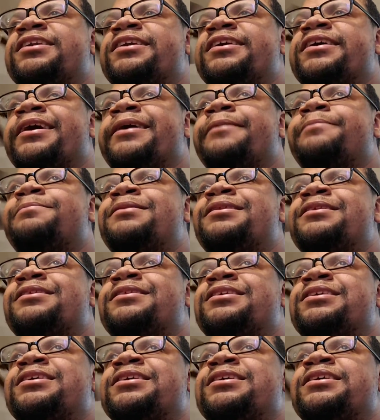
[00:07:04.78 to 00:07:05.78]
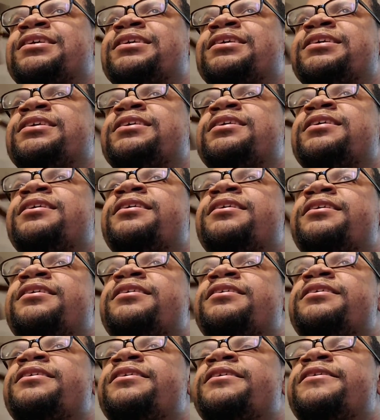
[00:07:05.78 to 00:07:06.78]
up the tea.
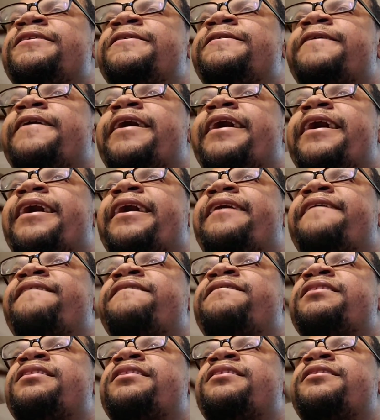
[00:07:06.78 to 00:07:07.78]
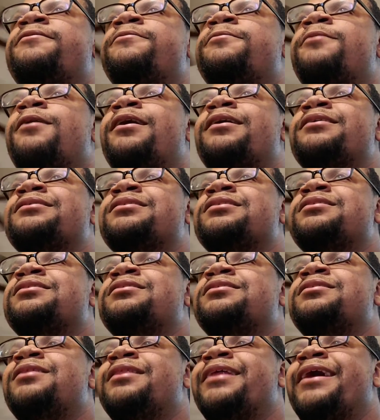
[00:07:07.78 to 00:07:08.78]
You have the
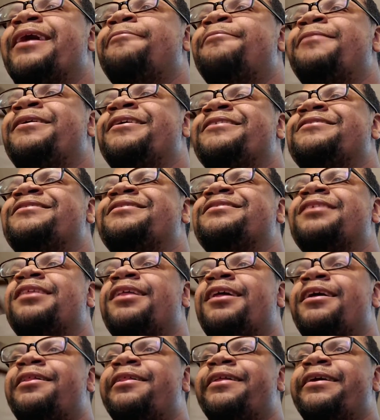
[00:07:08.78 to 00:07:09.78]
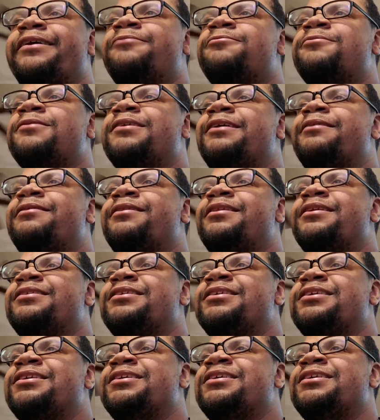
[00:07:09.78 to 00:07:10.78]
water that makes the liquid of the
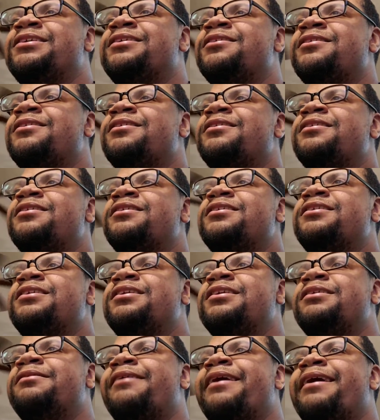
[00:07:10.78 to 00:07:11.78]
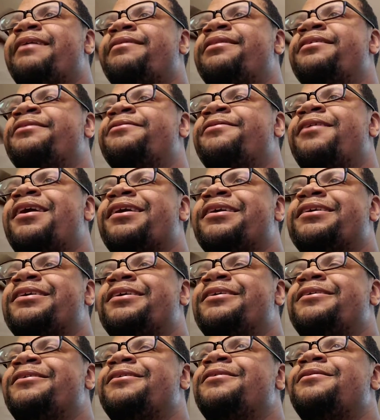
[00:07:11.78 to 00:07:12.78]
tea. You have the
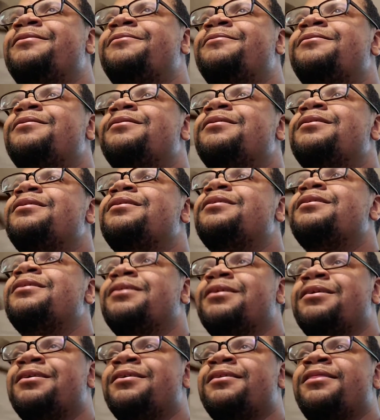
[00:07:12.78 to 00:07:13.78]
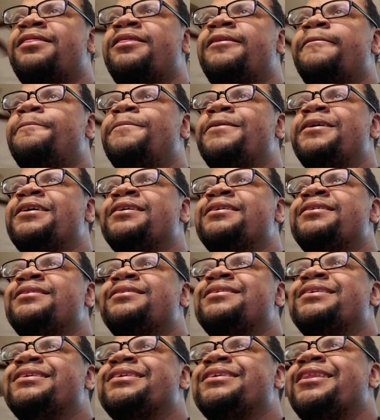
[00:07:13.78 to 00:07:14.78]
rocky earth
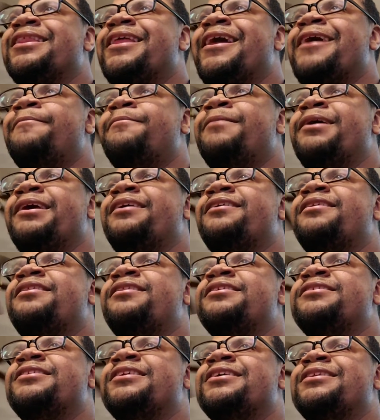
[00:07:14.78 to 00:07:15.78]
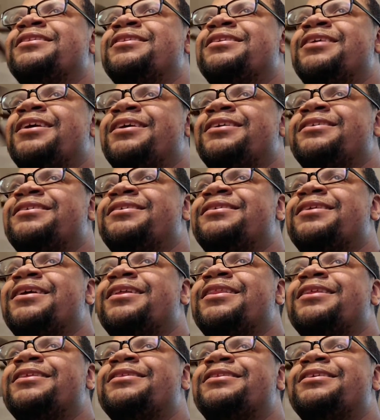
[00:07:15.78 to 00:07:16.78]
bits that make the taste
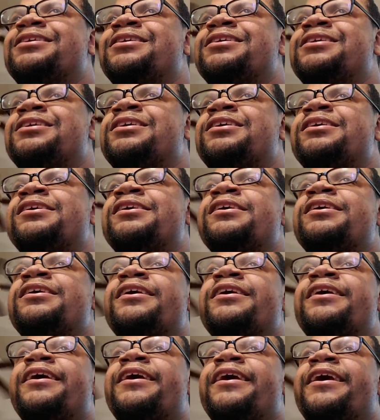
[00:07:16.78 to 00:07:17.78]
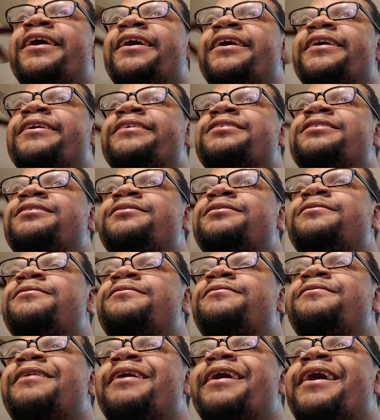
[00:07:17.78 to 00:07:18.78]
of the tea, and
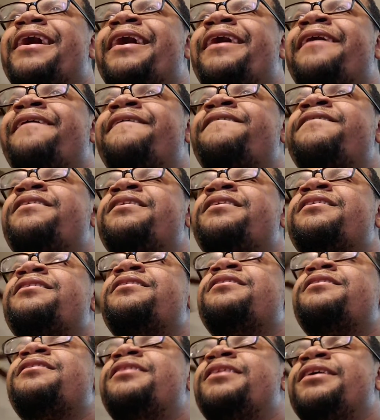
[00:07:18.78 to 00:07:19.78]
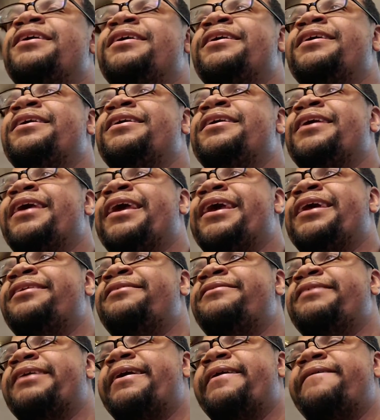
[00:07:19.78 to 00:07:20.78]
you have the
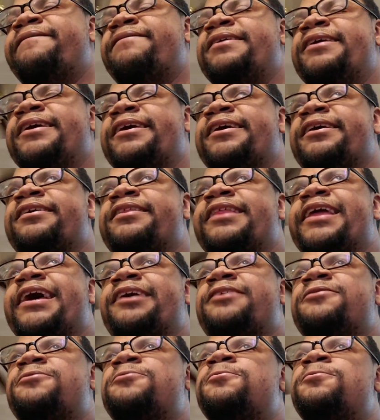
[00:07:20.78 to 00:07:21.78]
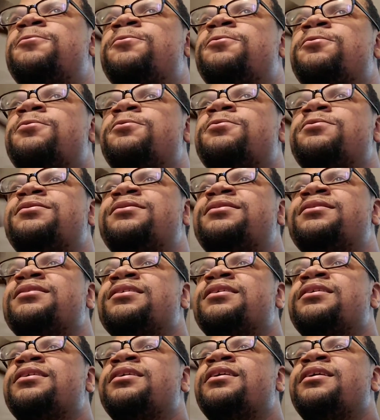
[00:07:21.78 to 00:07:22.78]
air that cools
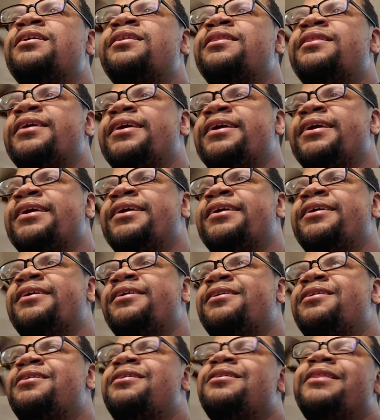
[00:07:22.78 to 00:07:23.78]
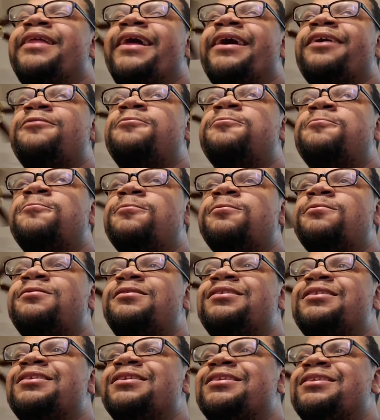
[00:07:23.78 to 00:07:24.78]
the
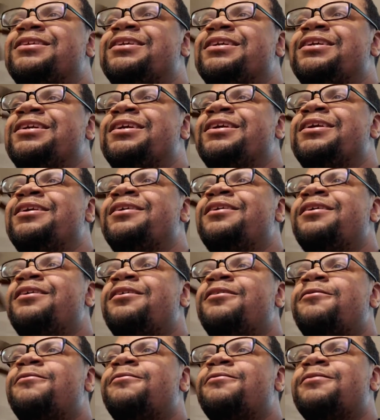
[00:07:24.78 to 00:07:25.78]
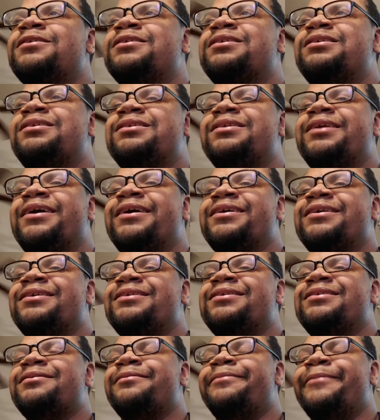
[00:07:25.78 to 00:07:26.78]
tea, which
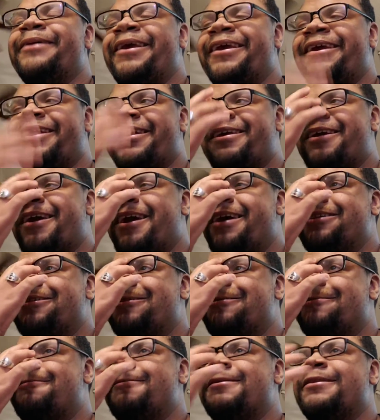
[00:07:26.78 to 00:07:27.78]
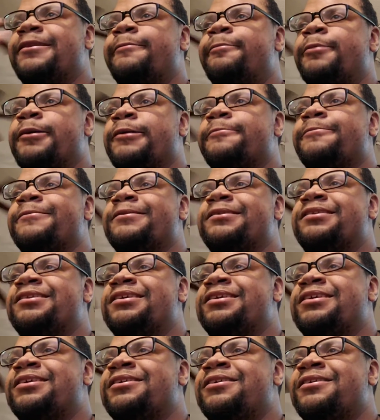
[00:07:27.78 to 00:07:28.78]
does make kind of the perfect
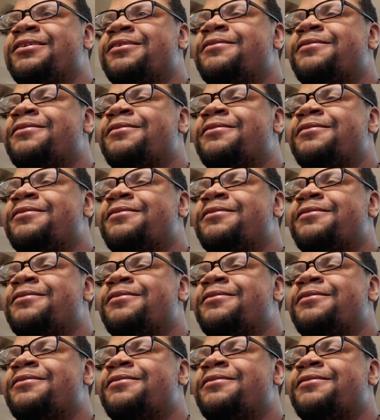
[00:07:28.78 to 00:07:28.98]
tea.